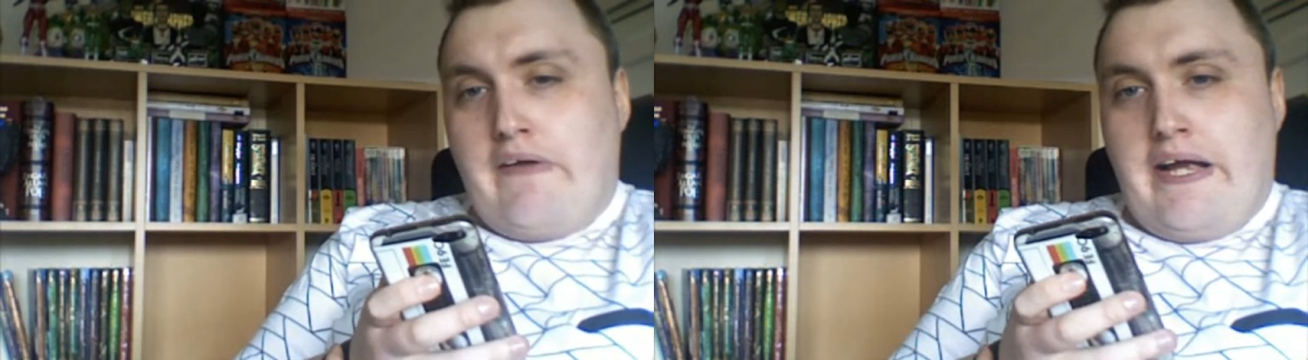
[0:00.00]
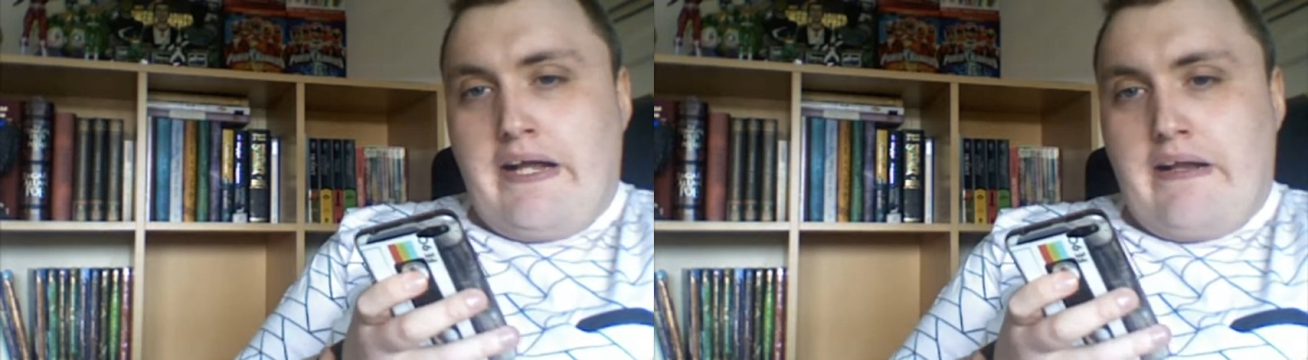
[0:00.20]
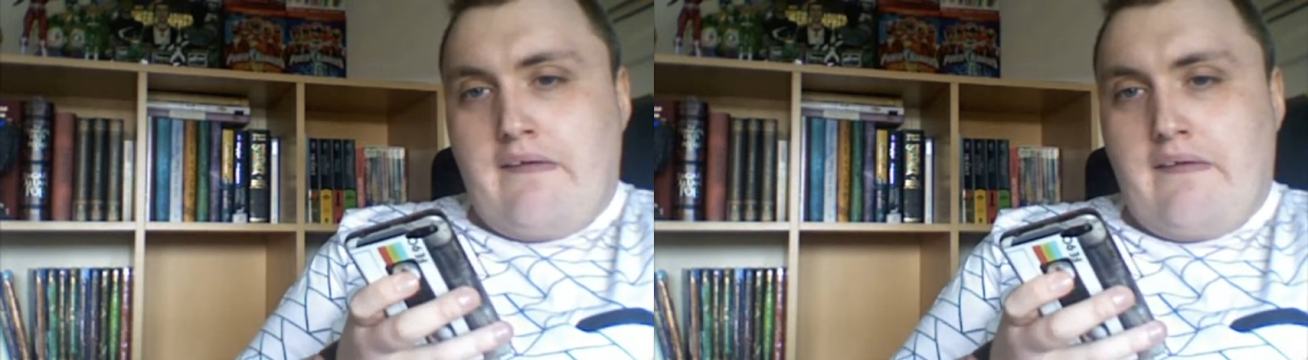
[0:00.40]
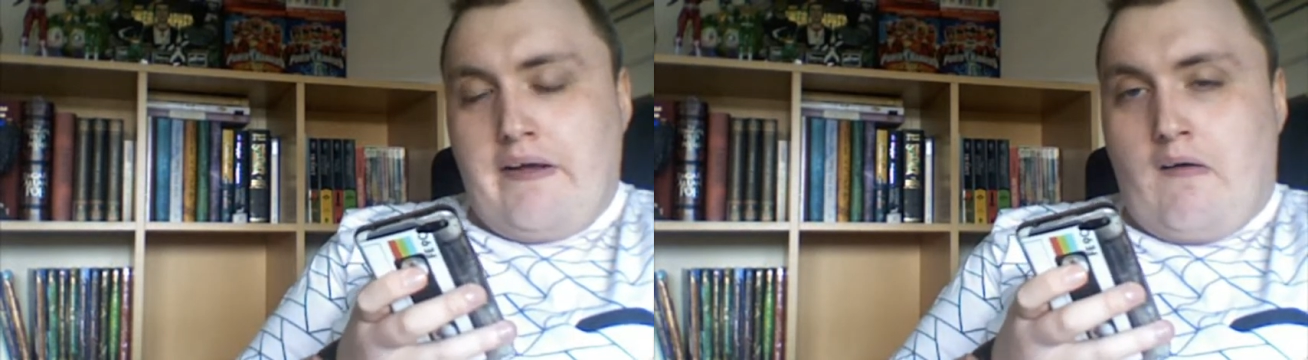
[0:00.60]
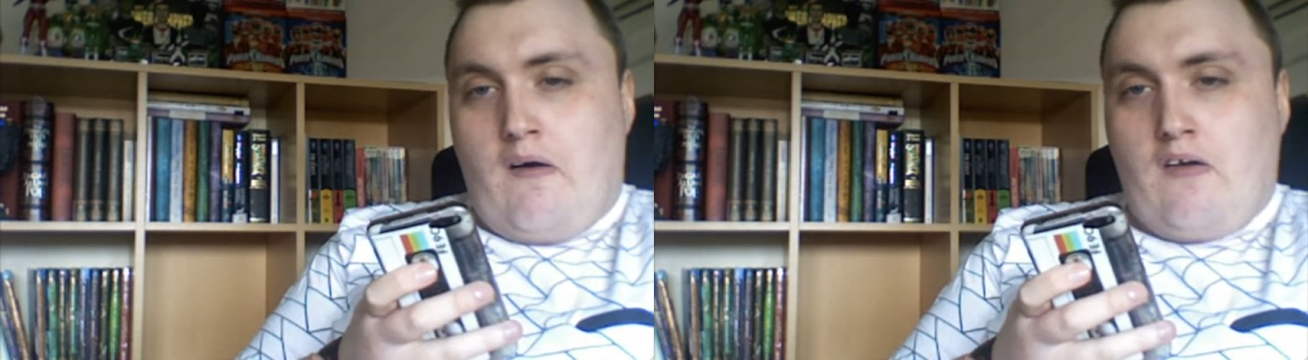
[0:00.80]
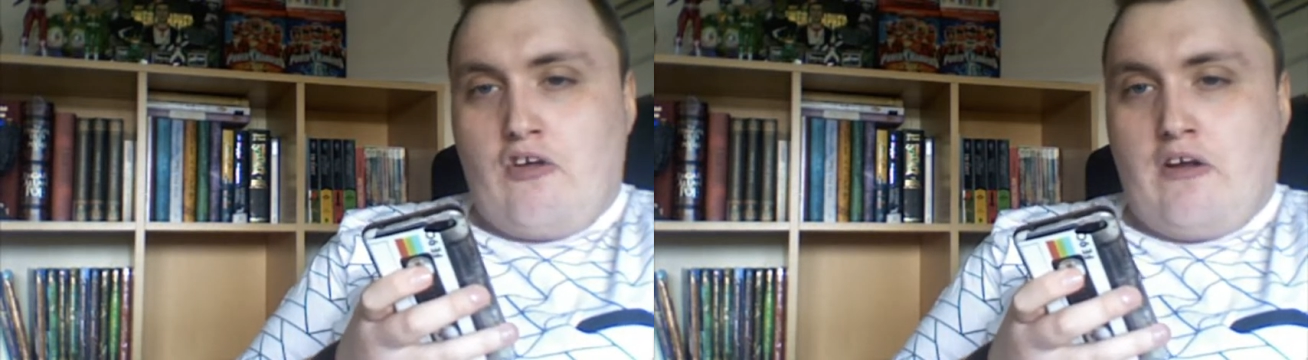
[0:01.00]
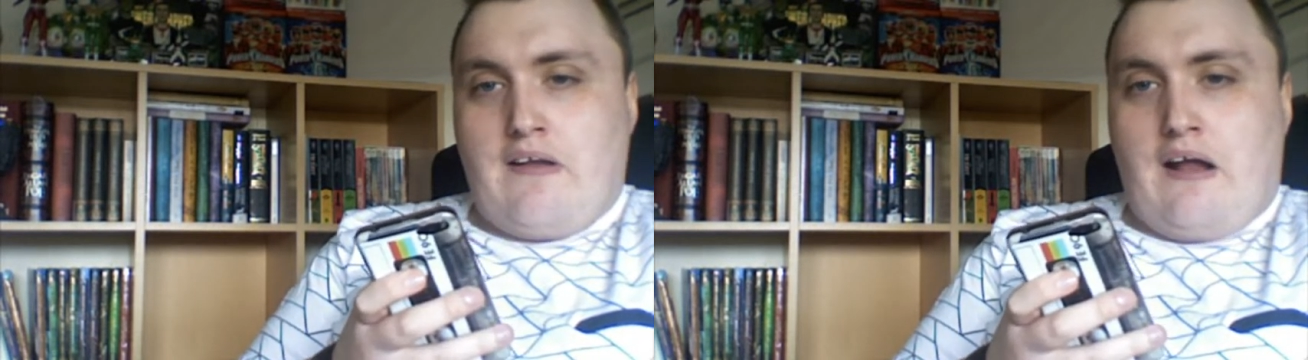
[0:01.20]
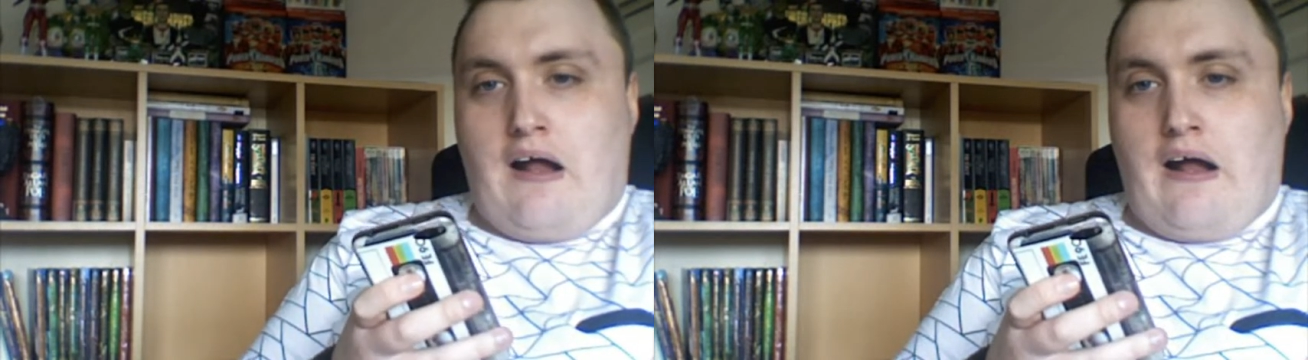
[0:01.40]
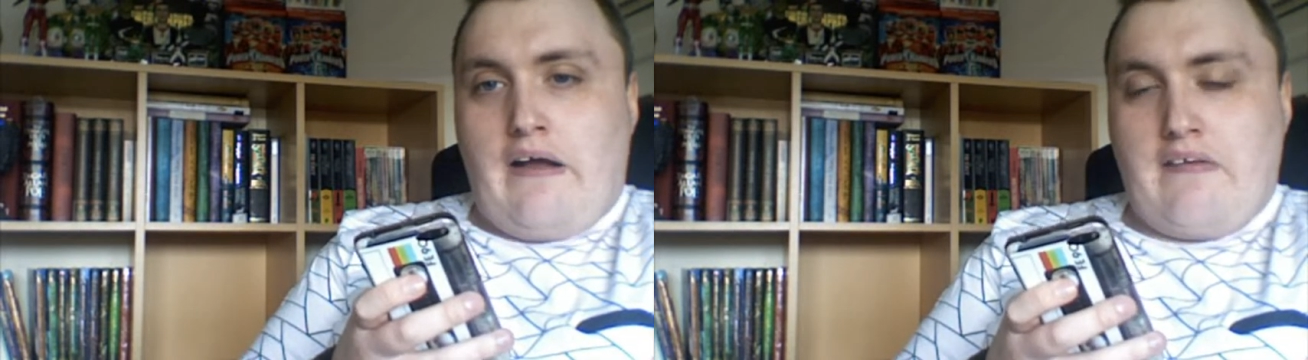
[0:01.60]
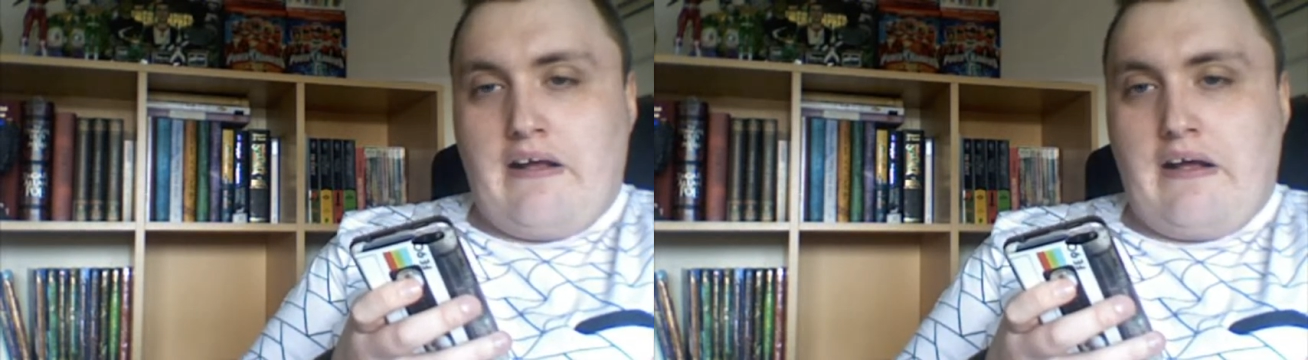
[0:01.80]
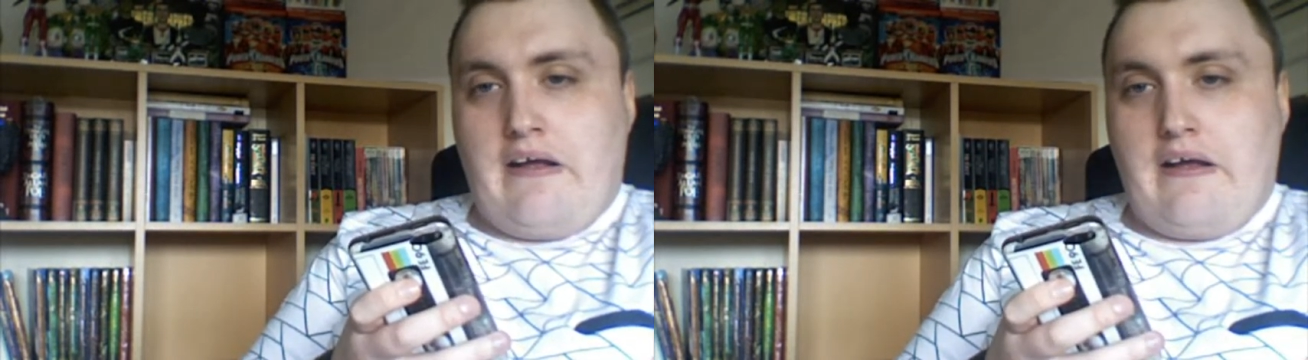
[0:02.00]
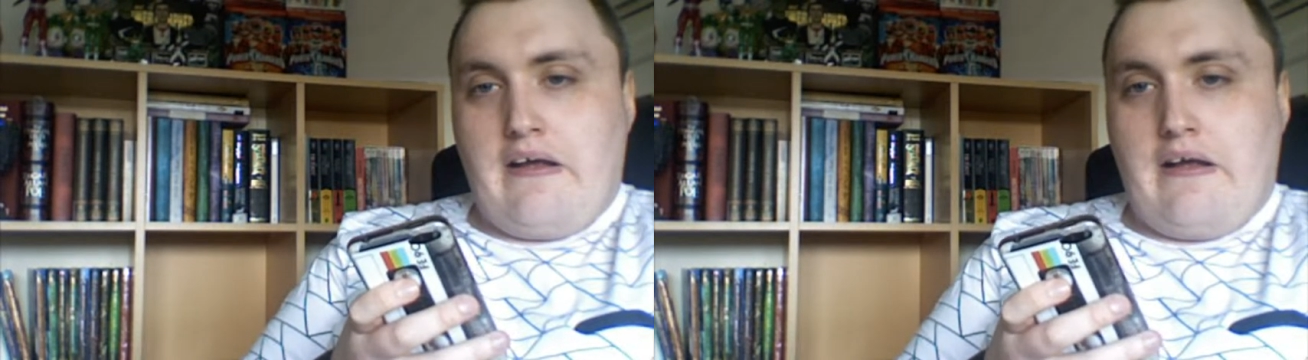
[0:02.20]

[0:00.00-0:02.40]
in the order that I think